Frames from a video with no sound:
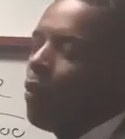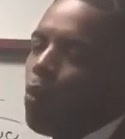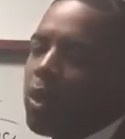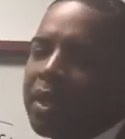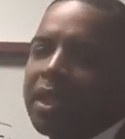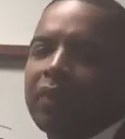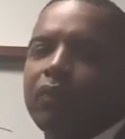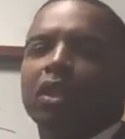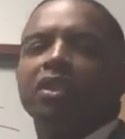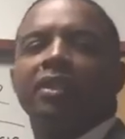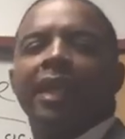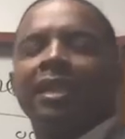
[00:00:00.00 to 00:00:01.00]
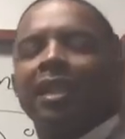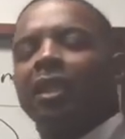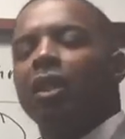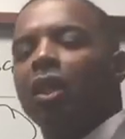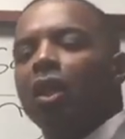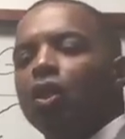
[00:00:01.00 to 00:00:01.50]
I want to get into real estate. He's like,
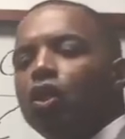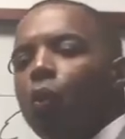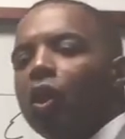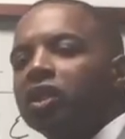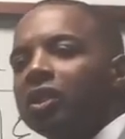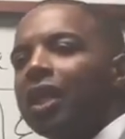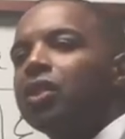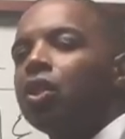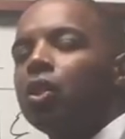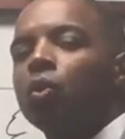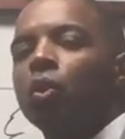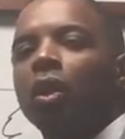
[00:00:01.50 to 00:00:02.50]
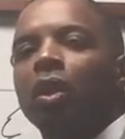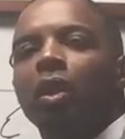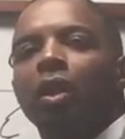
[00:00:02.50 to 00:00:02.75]
you know, what should I do?